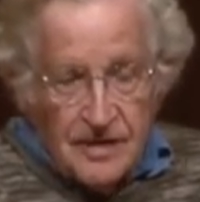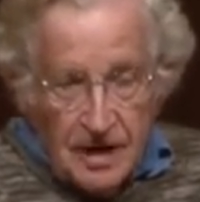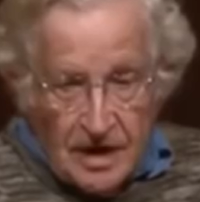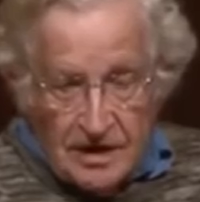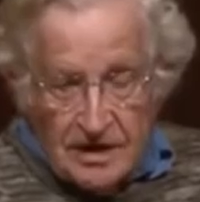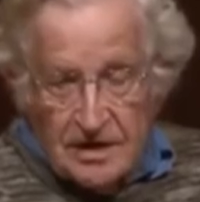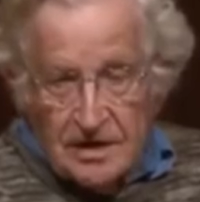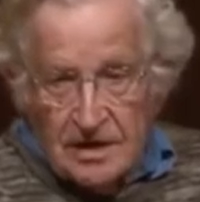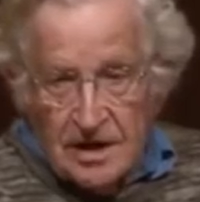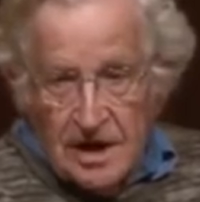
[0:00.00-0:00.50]

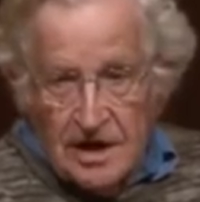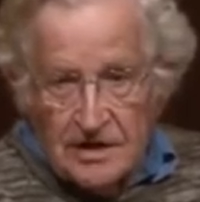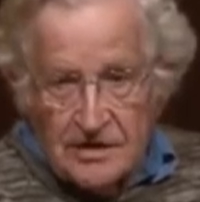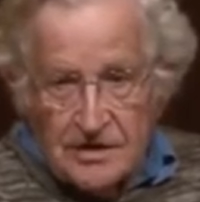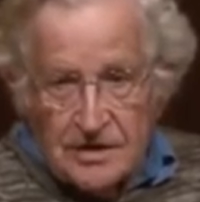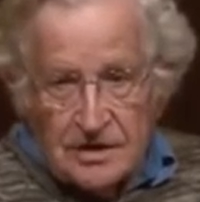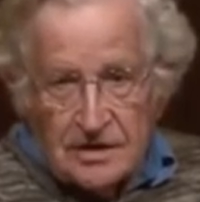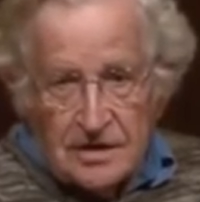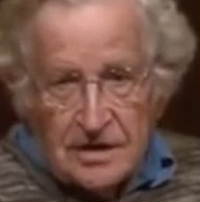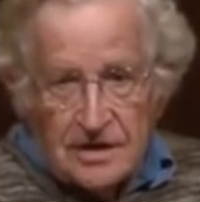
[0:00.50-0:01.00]

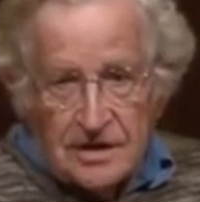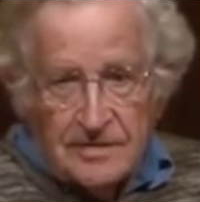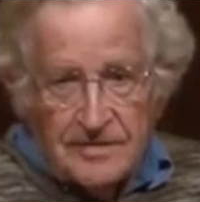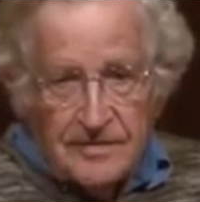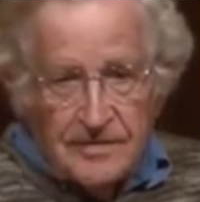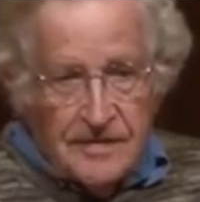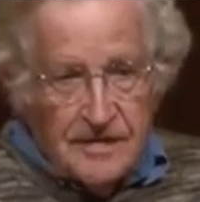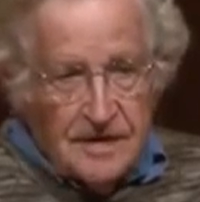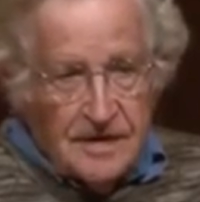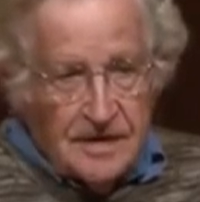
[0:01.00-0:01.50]
ideologically,
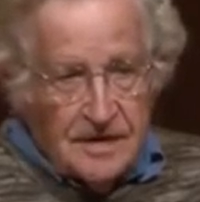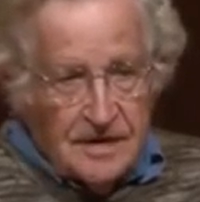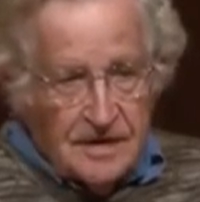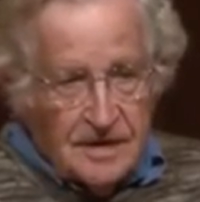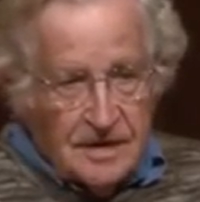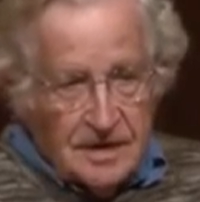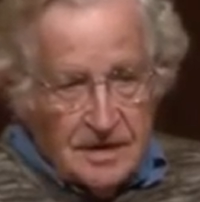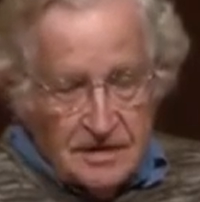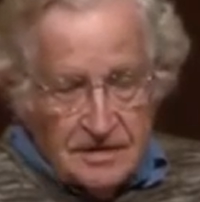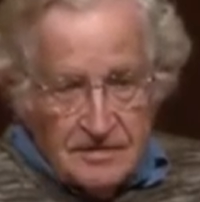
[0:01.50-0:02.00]

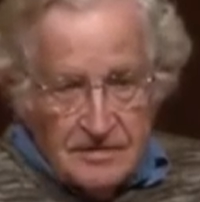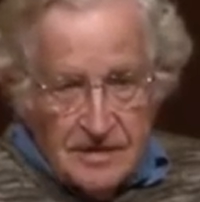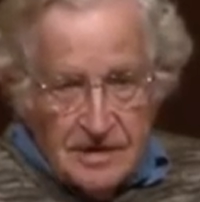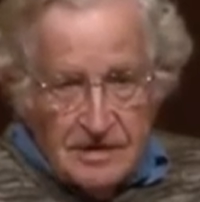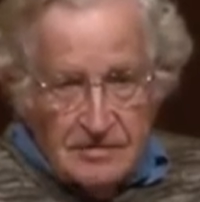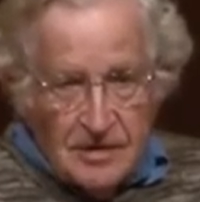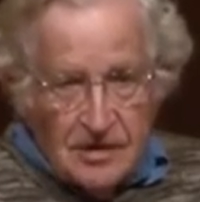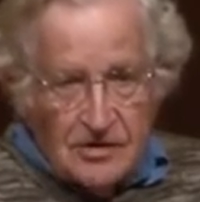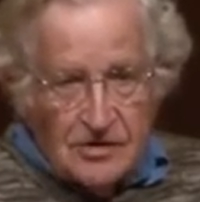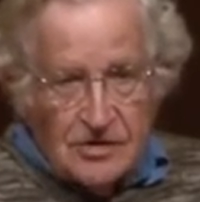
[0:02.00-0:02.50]
the
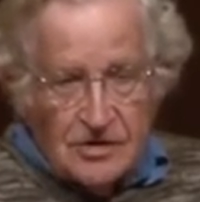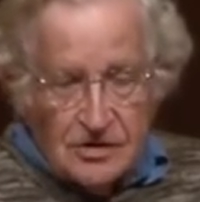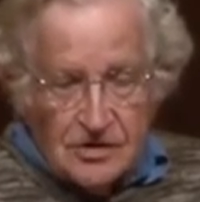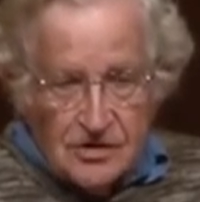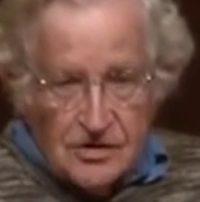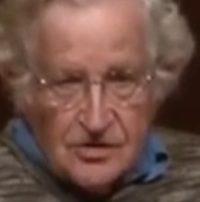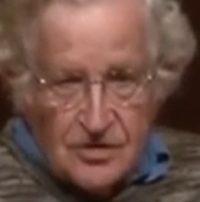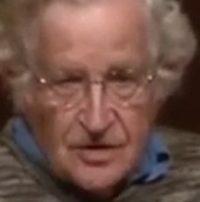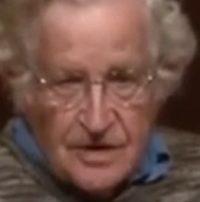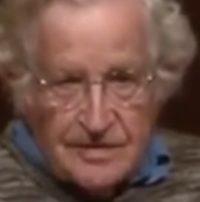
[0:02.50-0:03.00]
most
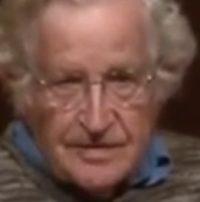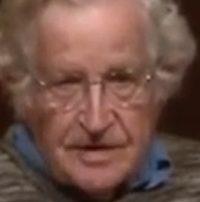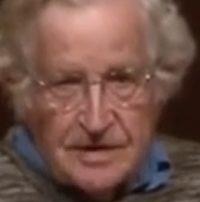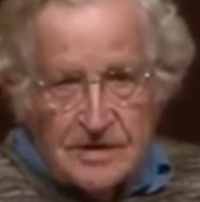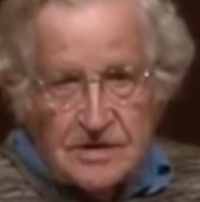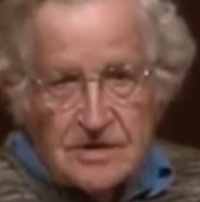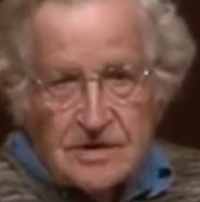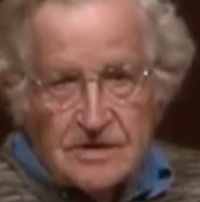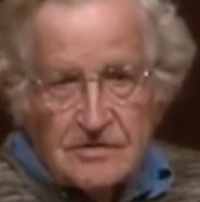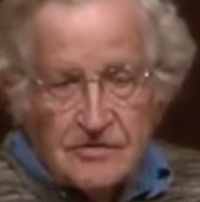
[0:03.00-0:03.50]

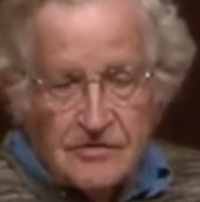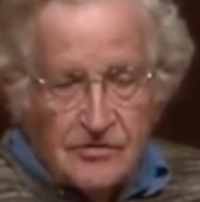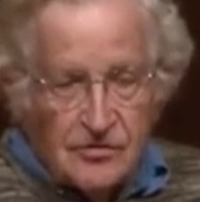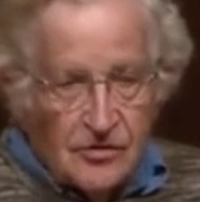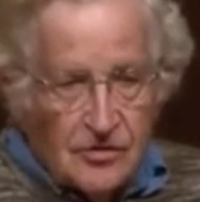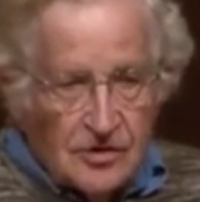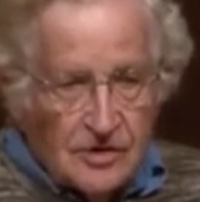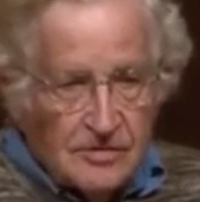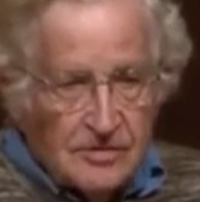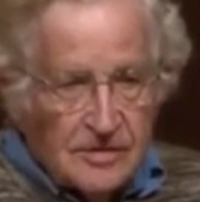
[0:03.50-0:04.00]
extremist
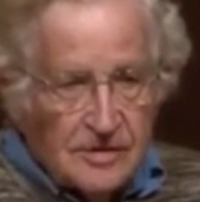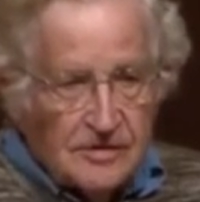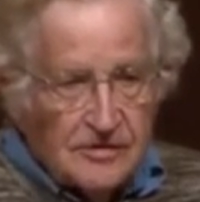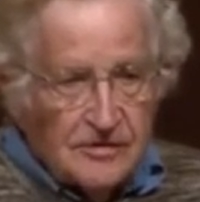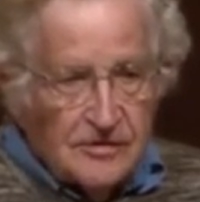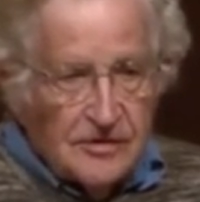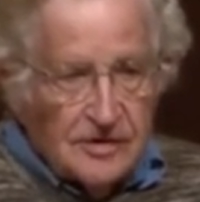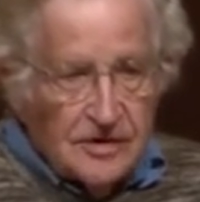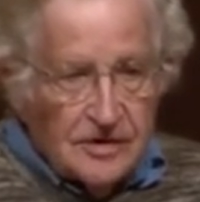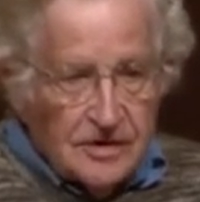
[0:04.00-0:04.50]
form
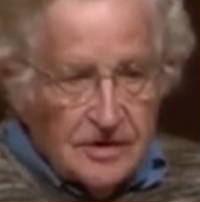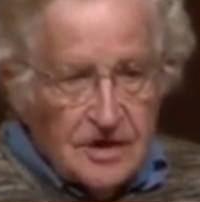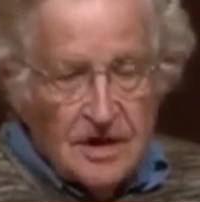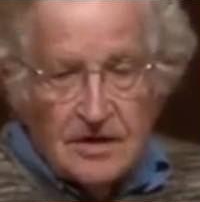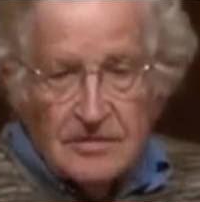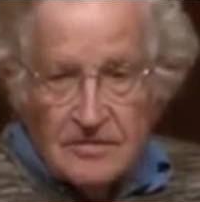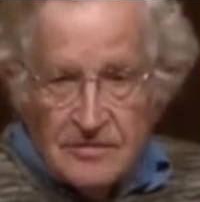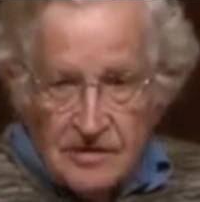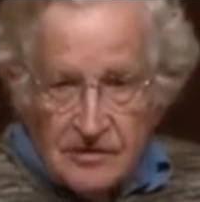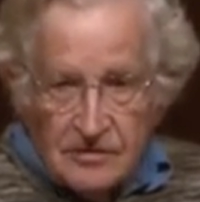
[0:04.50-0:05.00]
of
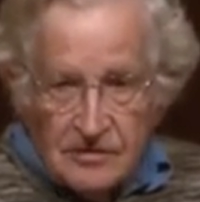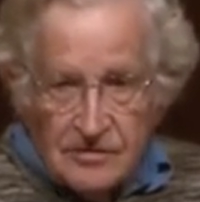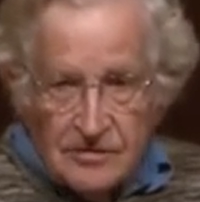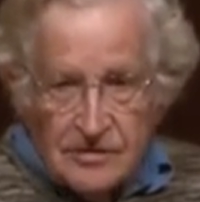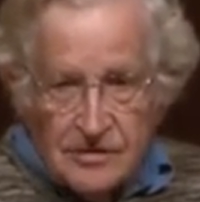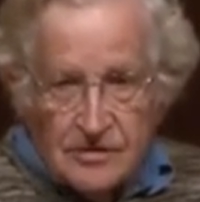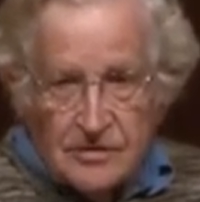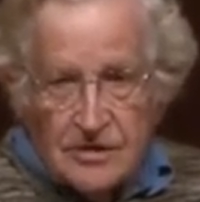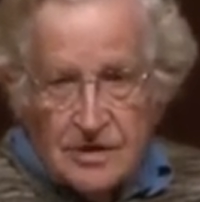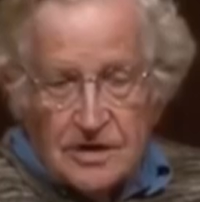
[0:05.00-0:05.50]
Islam, the
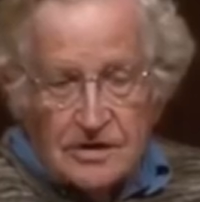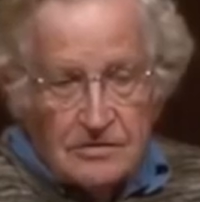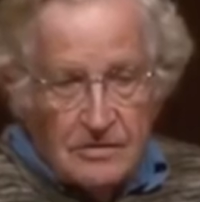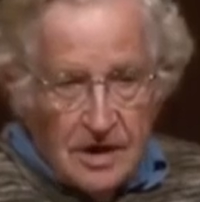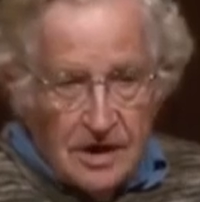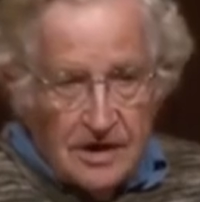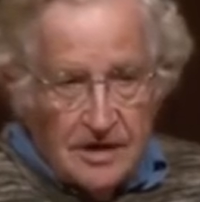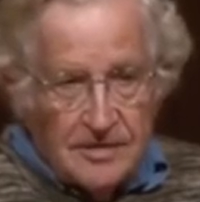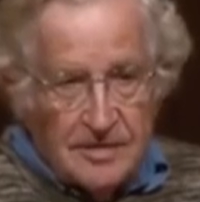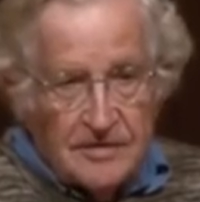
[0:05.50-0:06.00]
Saudi
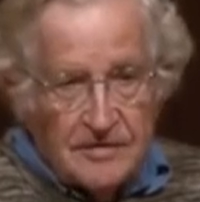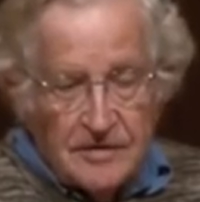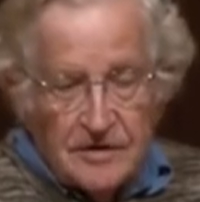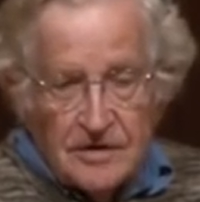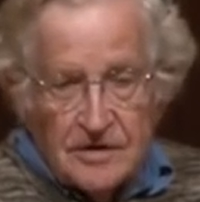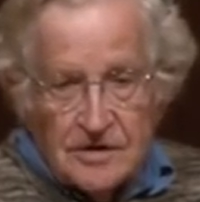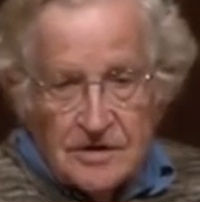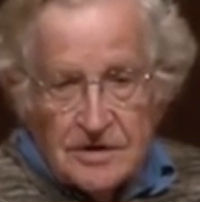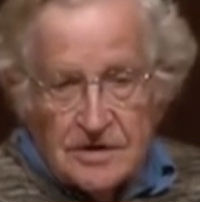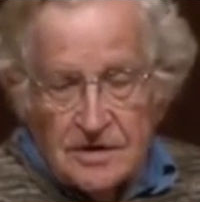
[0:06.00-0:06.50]
Wahhabi
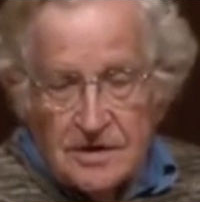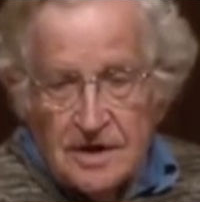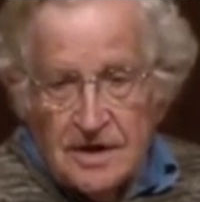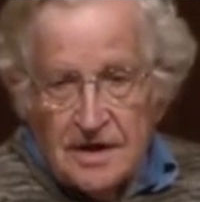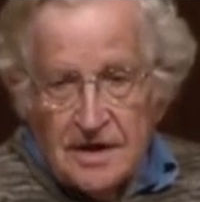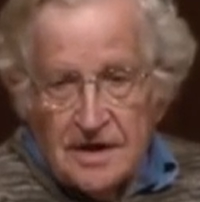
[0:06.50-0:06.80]
version,